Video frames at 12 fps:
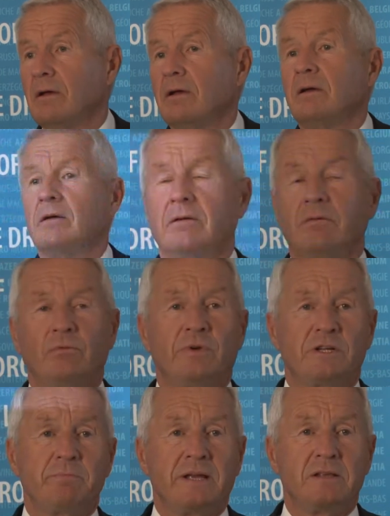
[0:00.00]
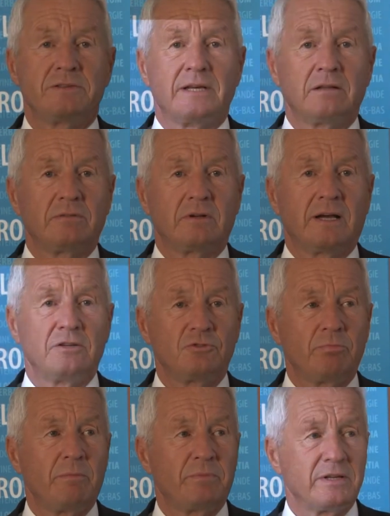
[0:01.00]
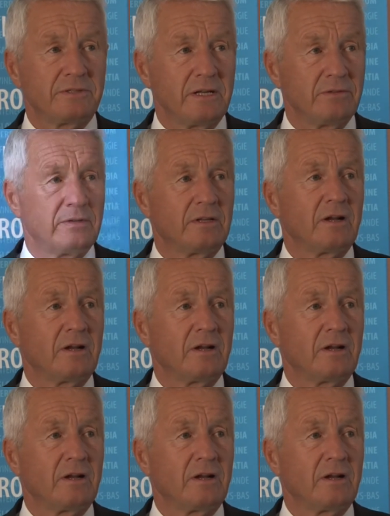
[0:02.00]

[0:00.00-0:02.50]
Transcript: uh, which means that there has to be presented